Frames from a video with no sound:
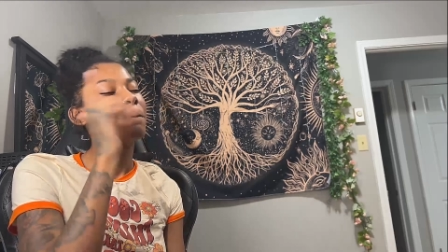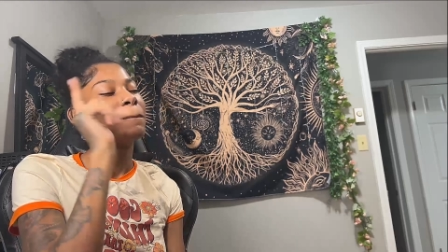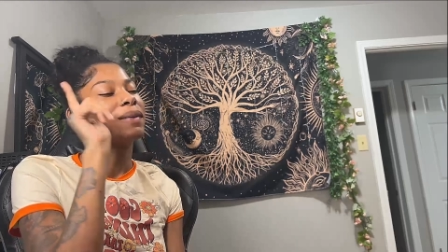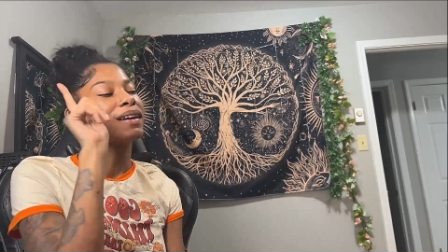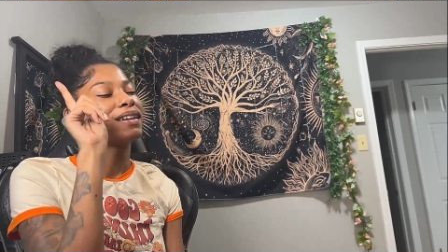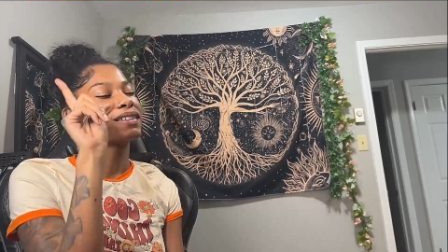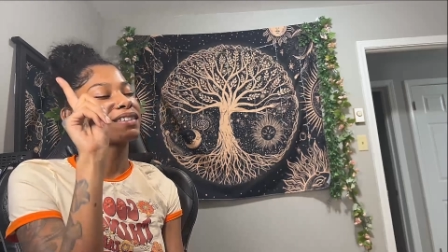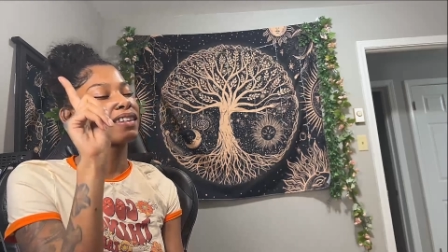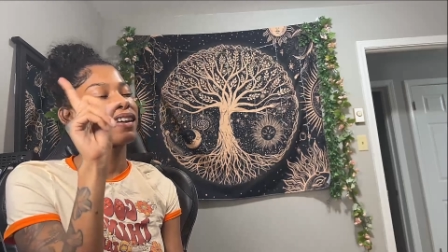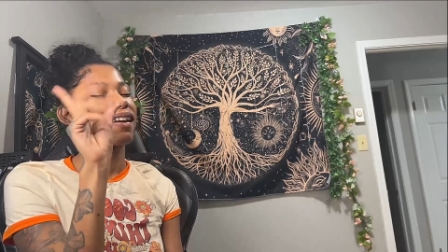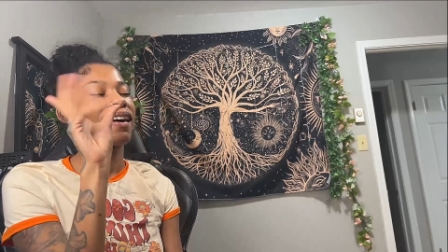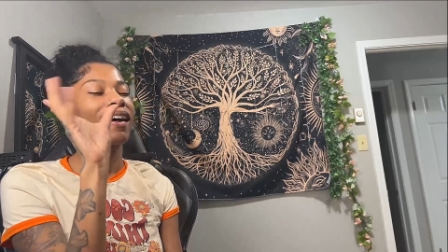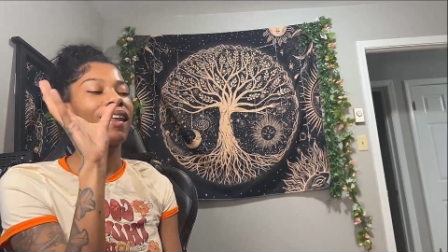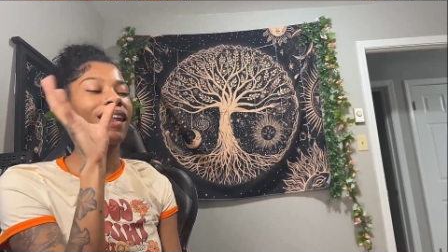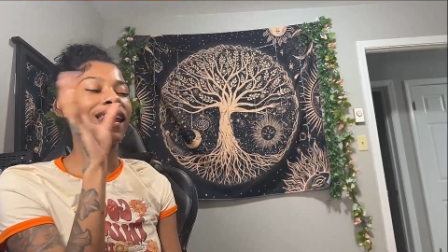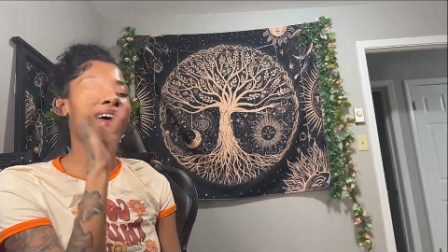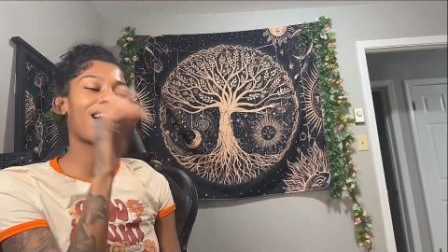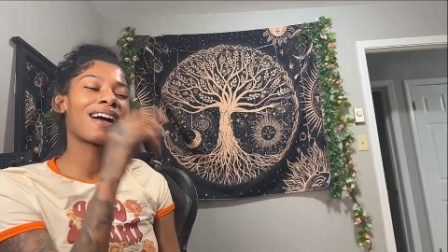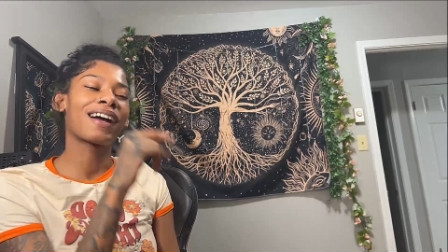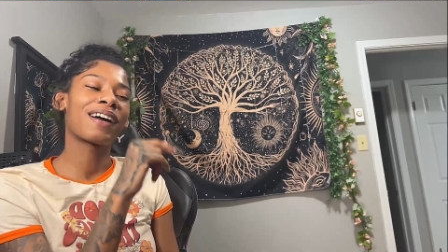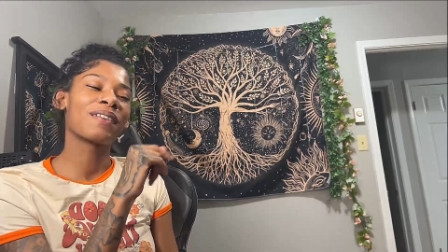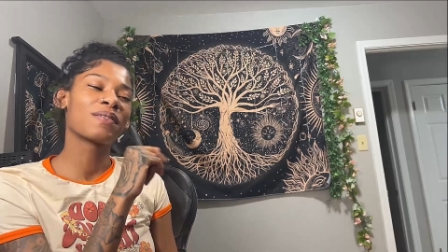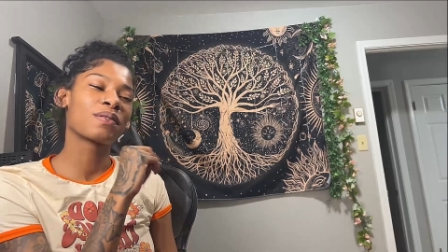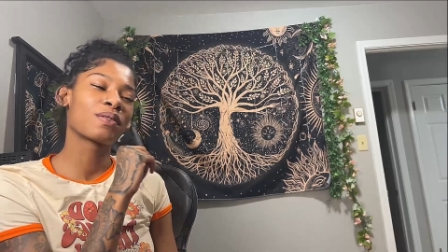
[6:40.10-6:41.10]
Make sure y'all like,
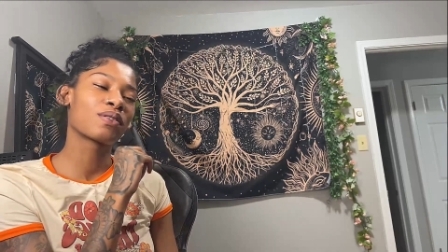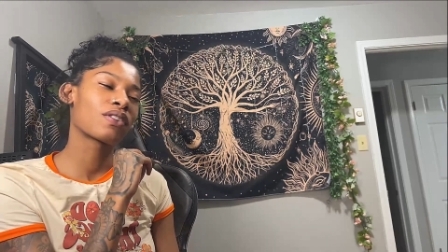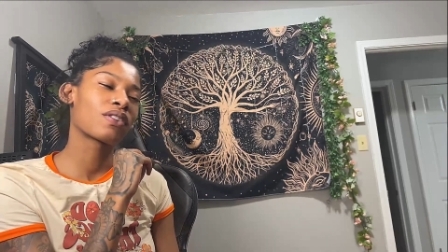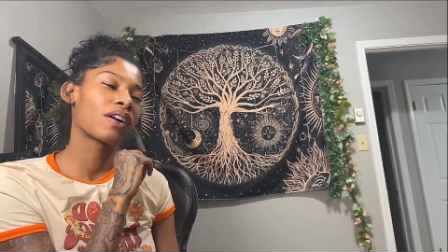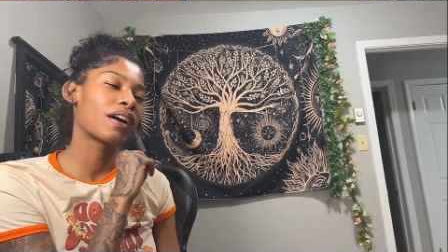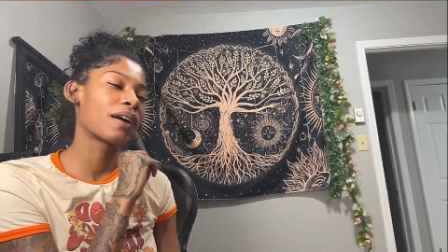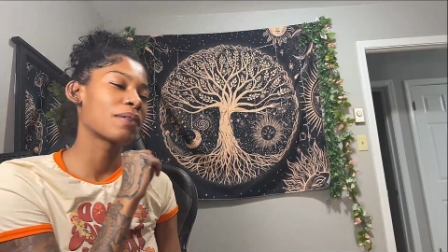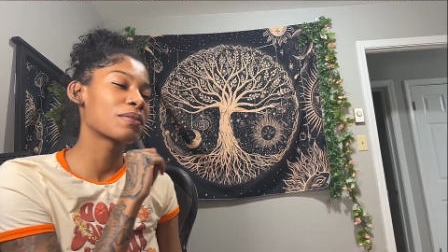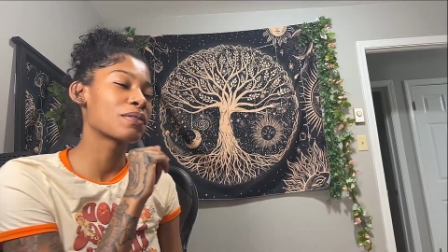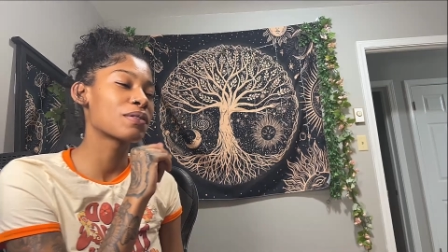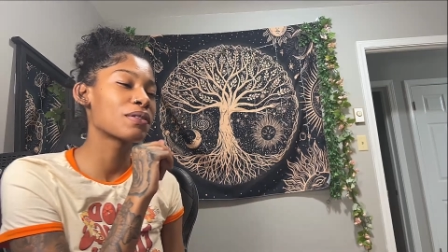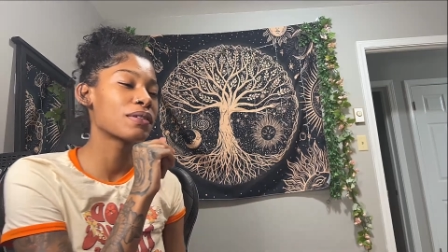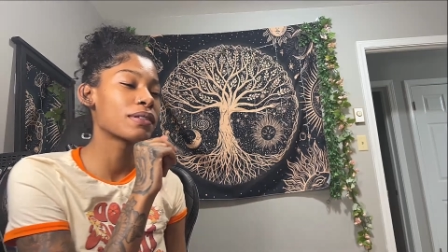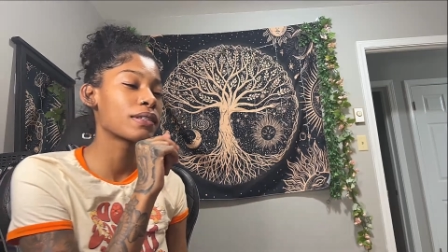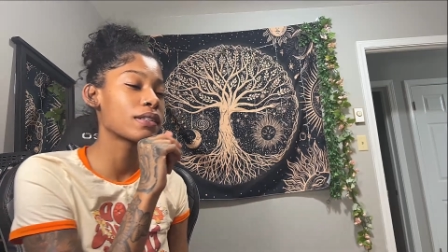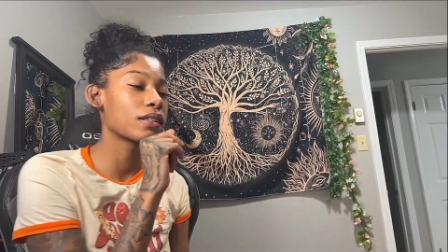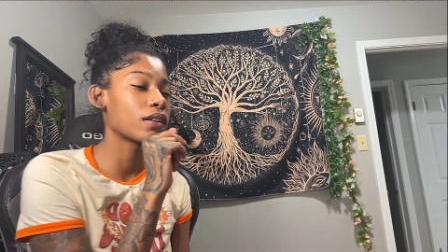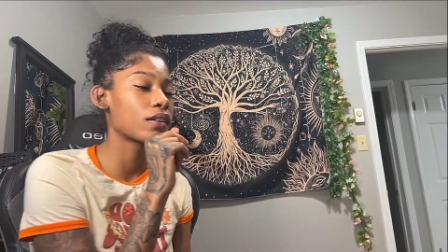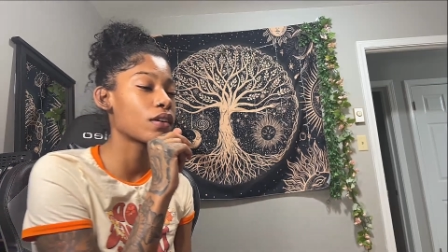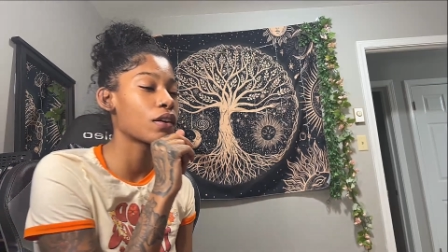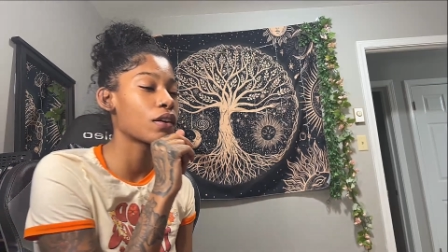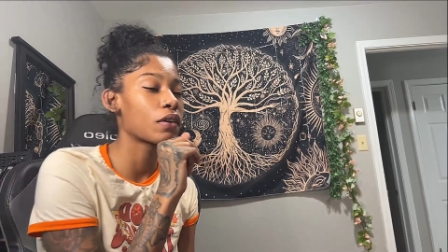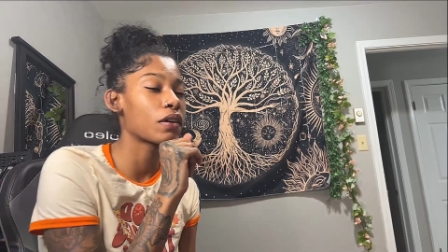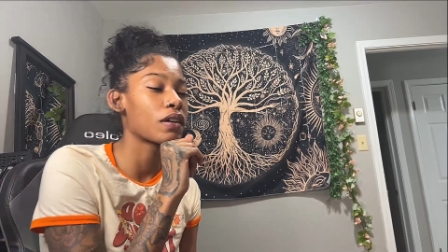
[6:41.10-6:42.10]
comment, subscribe, tune to your
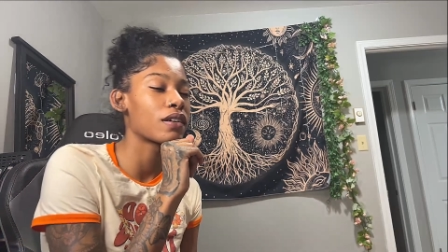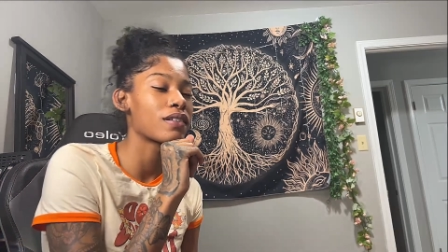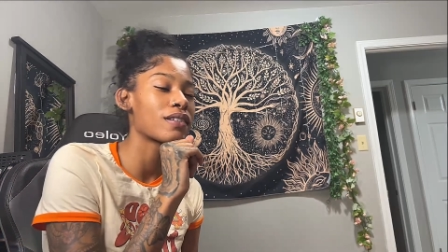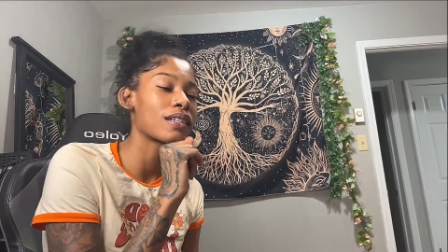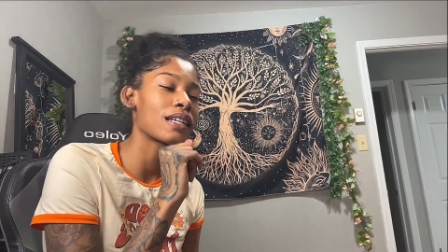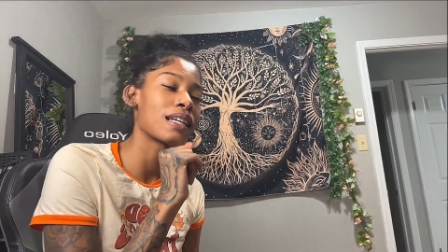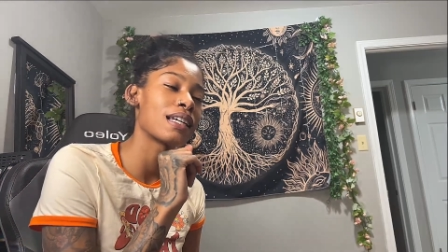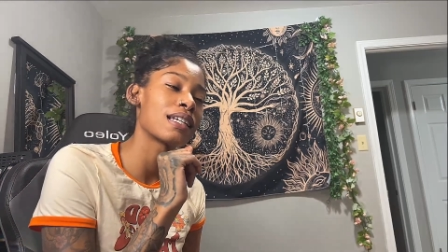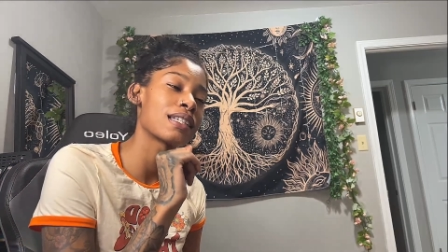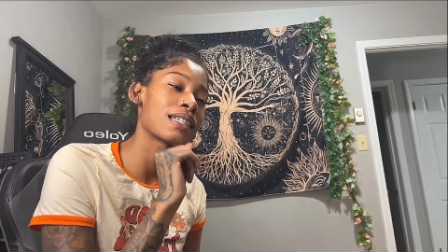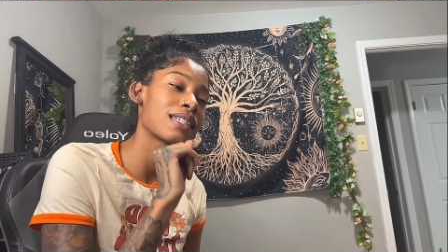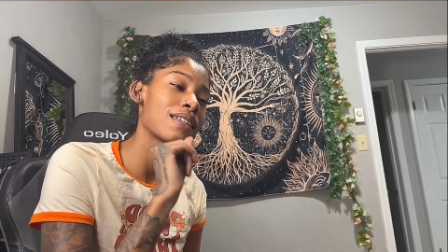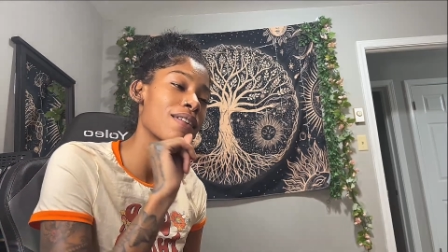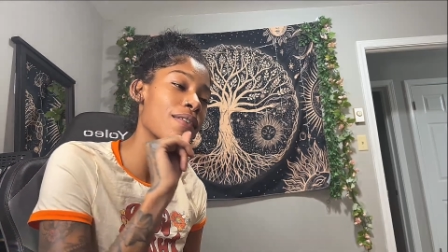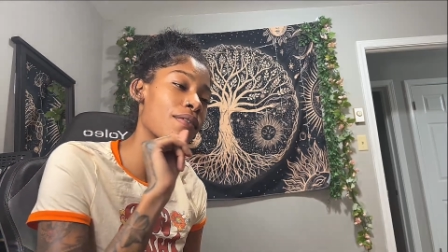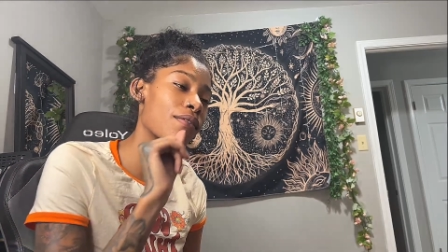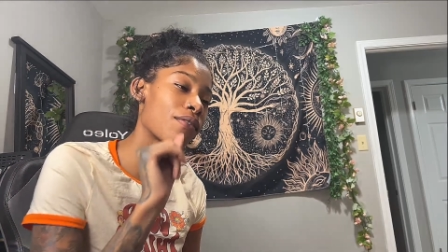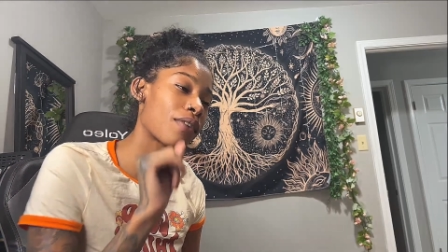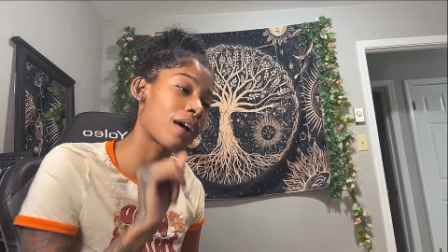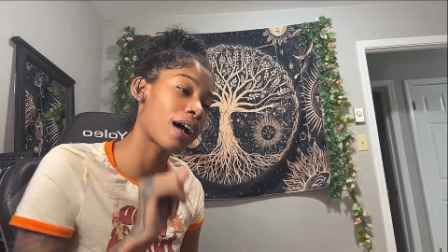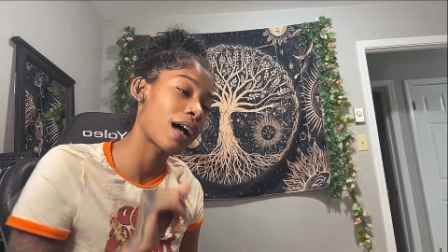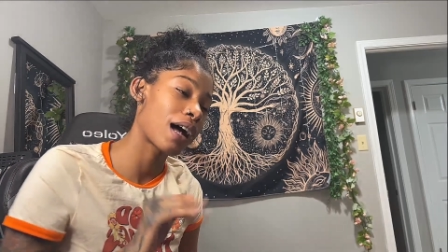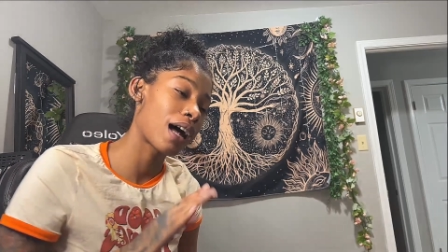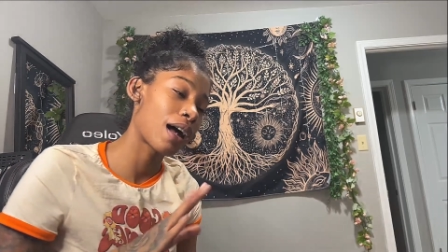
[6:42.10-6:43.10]
girl, cause it's a
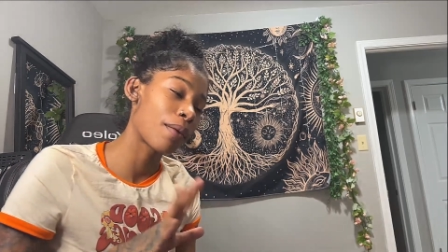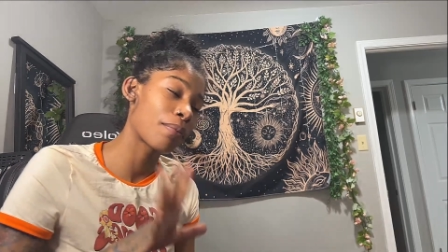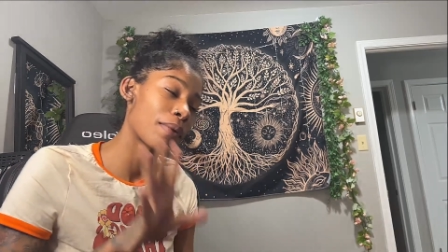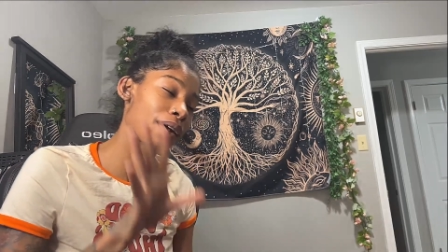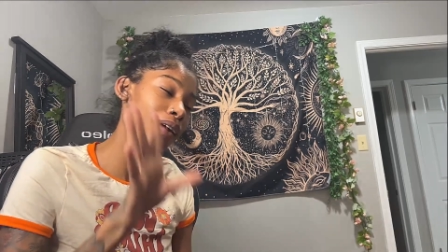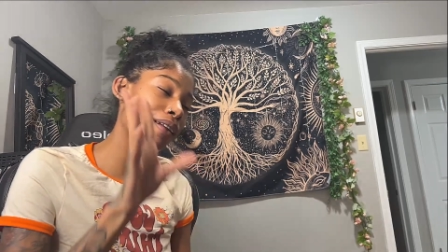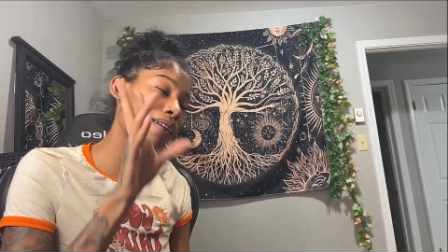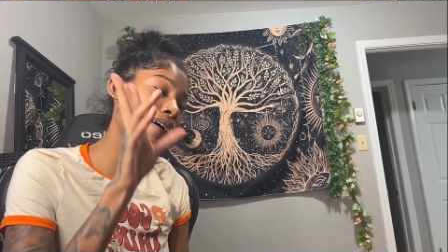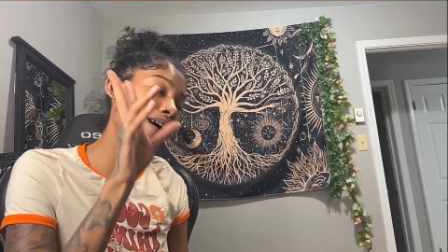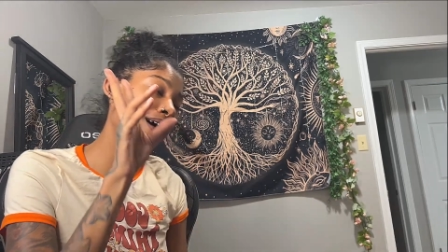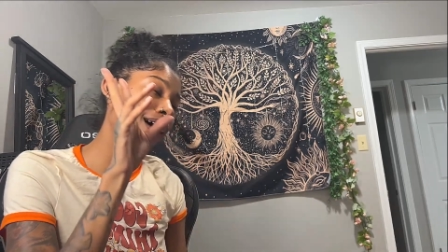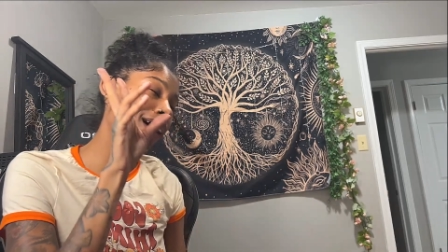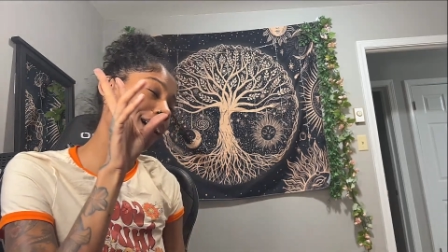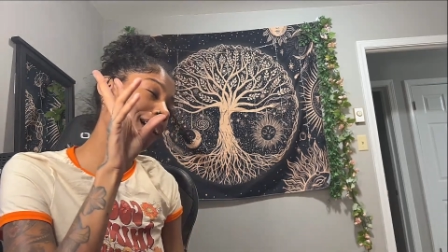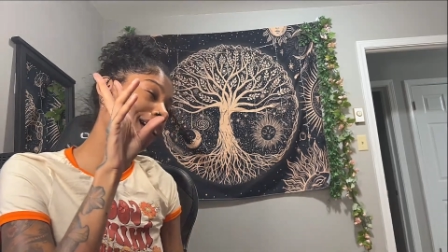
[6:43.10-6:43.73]
vibe, and I